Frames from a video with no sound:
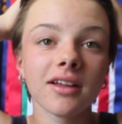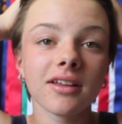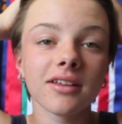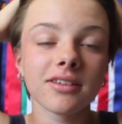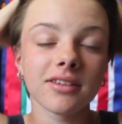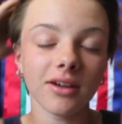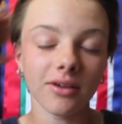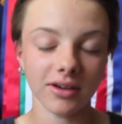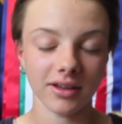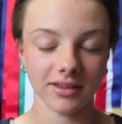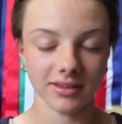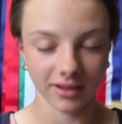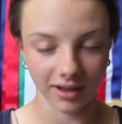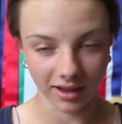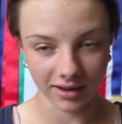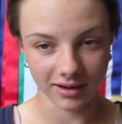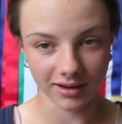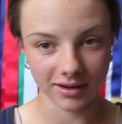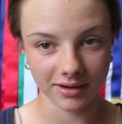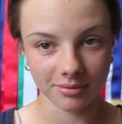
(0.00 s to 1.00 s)
so
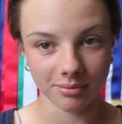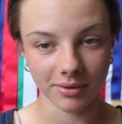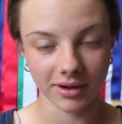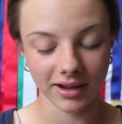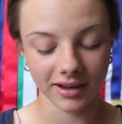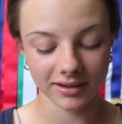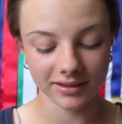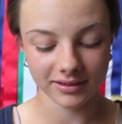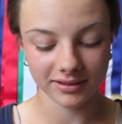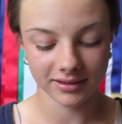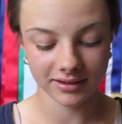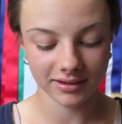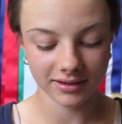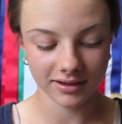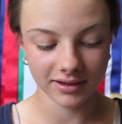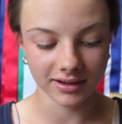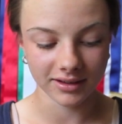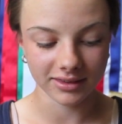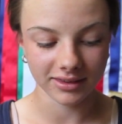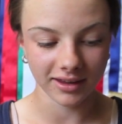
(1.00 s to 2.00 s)
excited, but
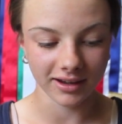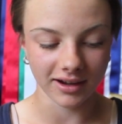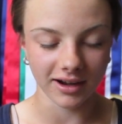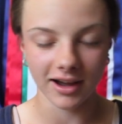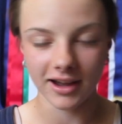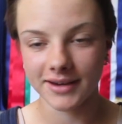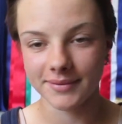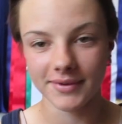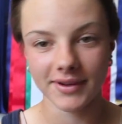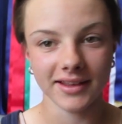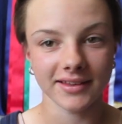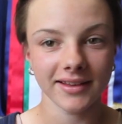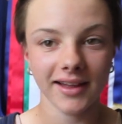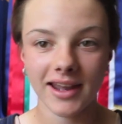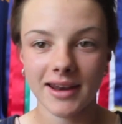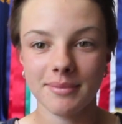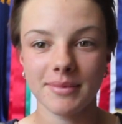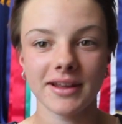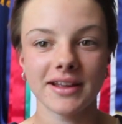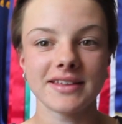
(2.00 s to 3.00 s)
it's like hard to be
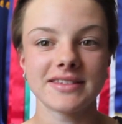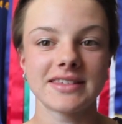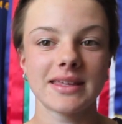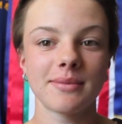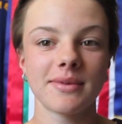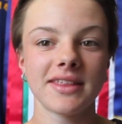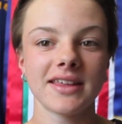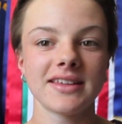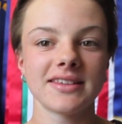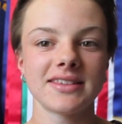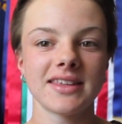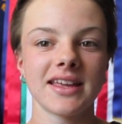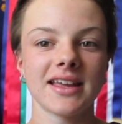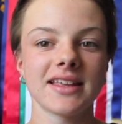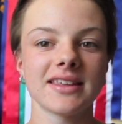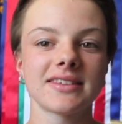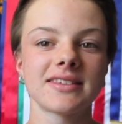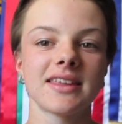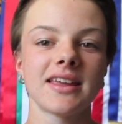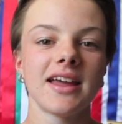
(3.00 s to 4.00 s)
excited because some of these
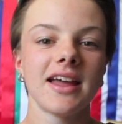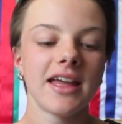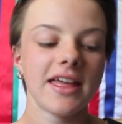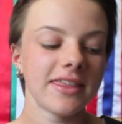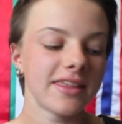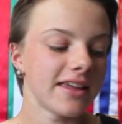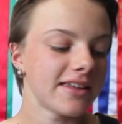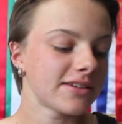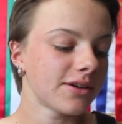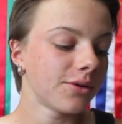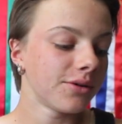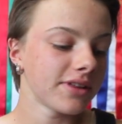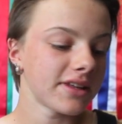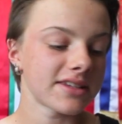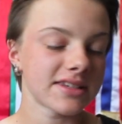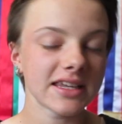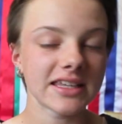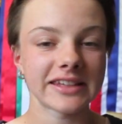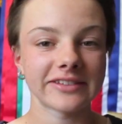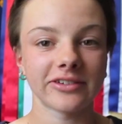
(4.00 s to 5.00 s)
things, these all
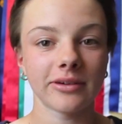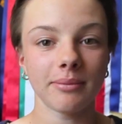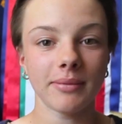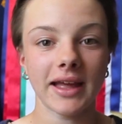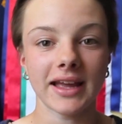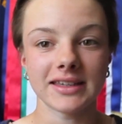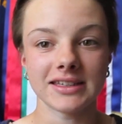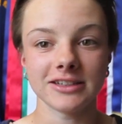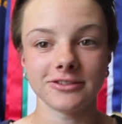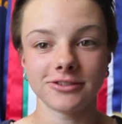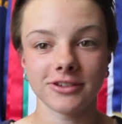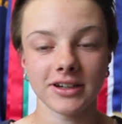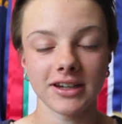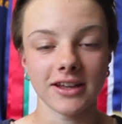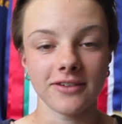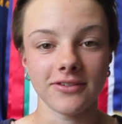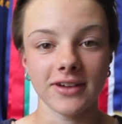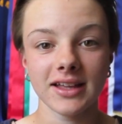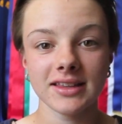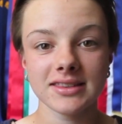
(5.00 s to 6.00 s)
these things are from like different
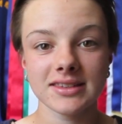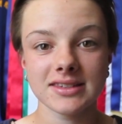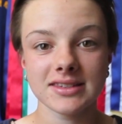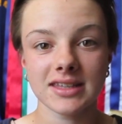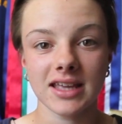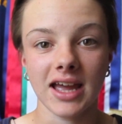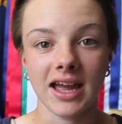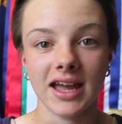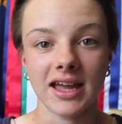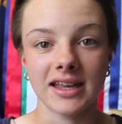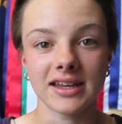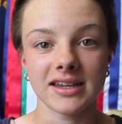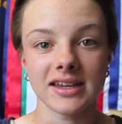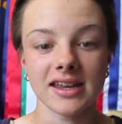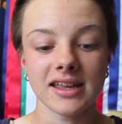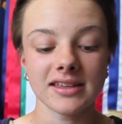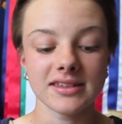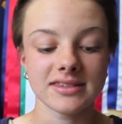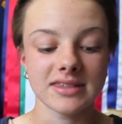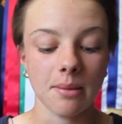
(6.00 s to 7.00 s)
events,
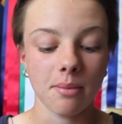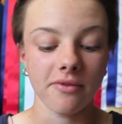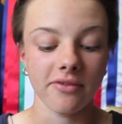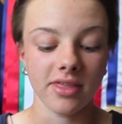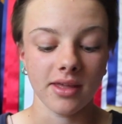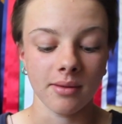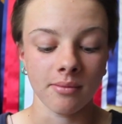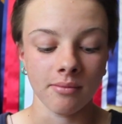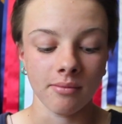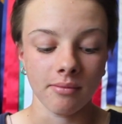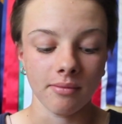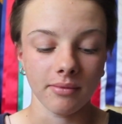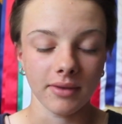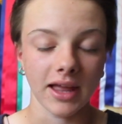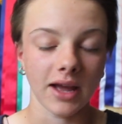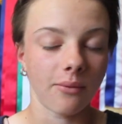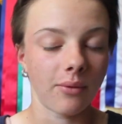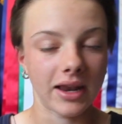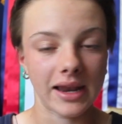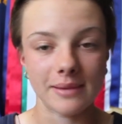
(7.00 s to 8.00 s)
and some of them,
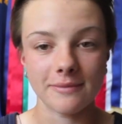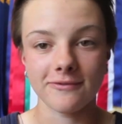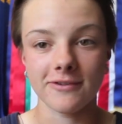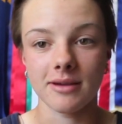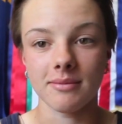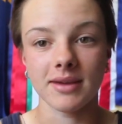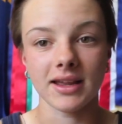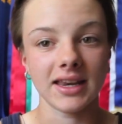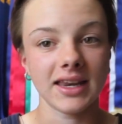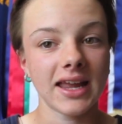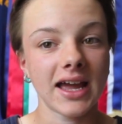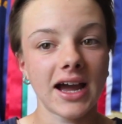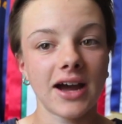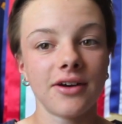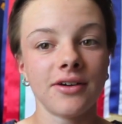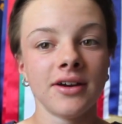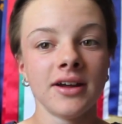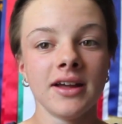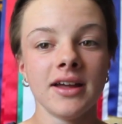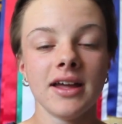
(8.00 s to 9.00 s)
like while I'm filming
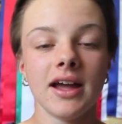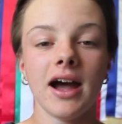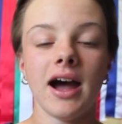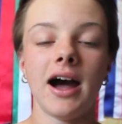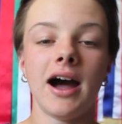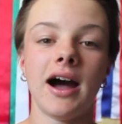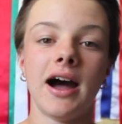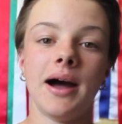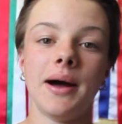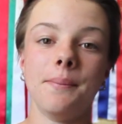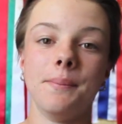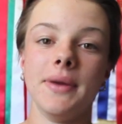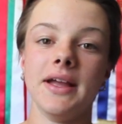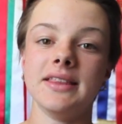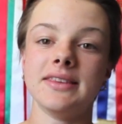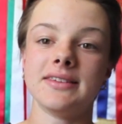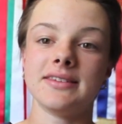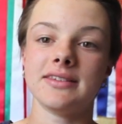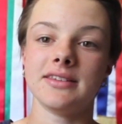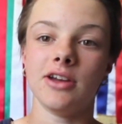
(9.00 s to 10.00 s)
now, um,
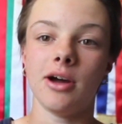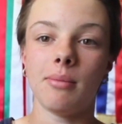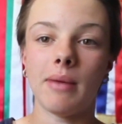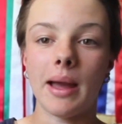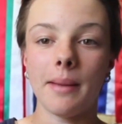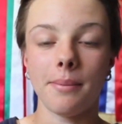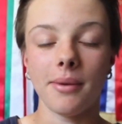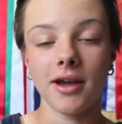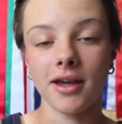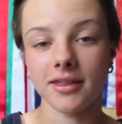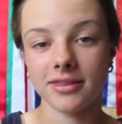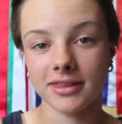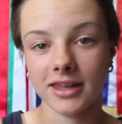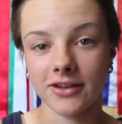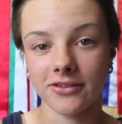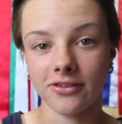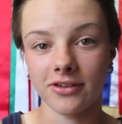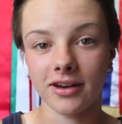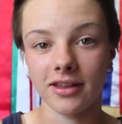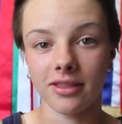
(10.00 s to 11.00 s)
it's not my
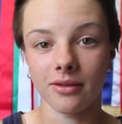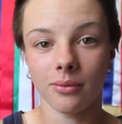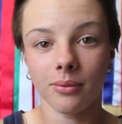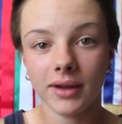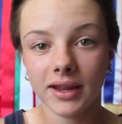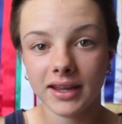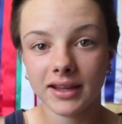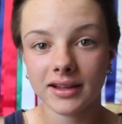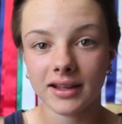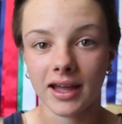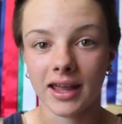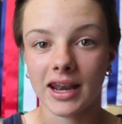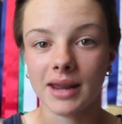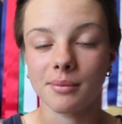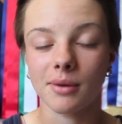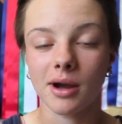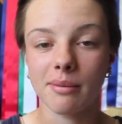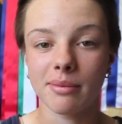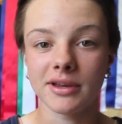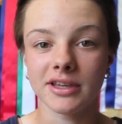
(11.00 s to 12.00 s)
birthday for another week, and
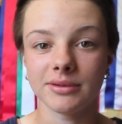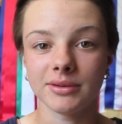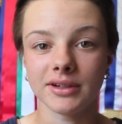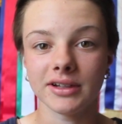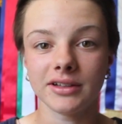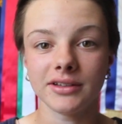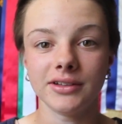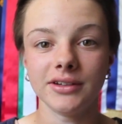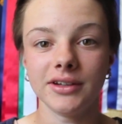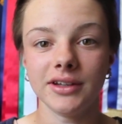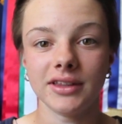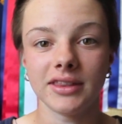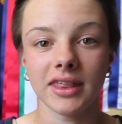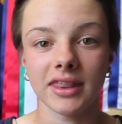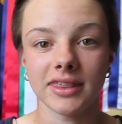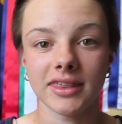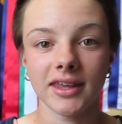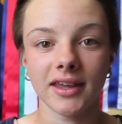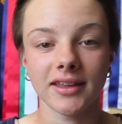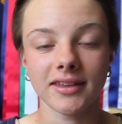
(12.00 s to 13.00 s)
I'm hoping to include the
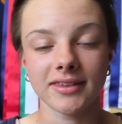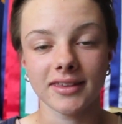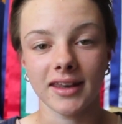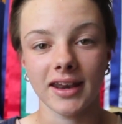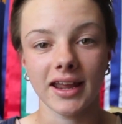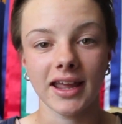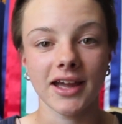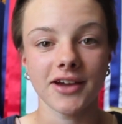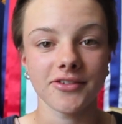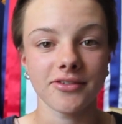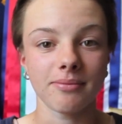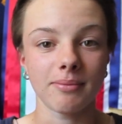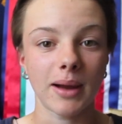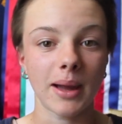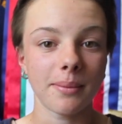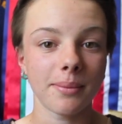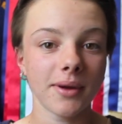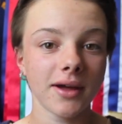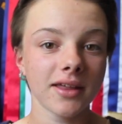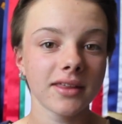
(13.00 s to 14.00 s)
things that I get for
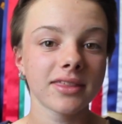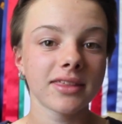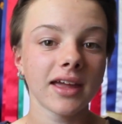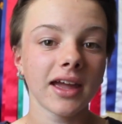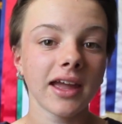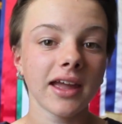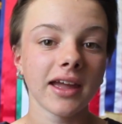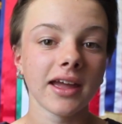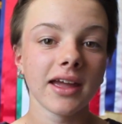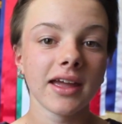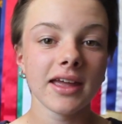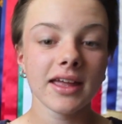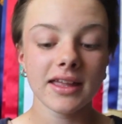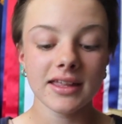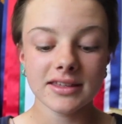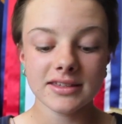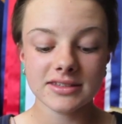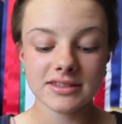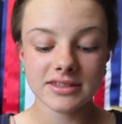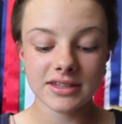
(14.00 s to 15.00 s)
my birthday.
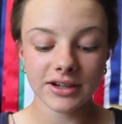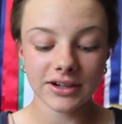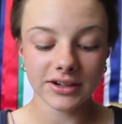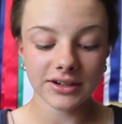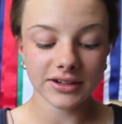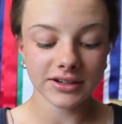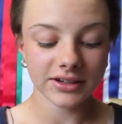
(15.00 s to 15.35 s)
So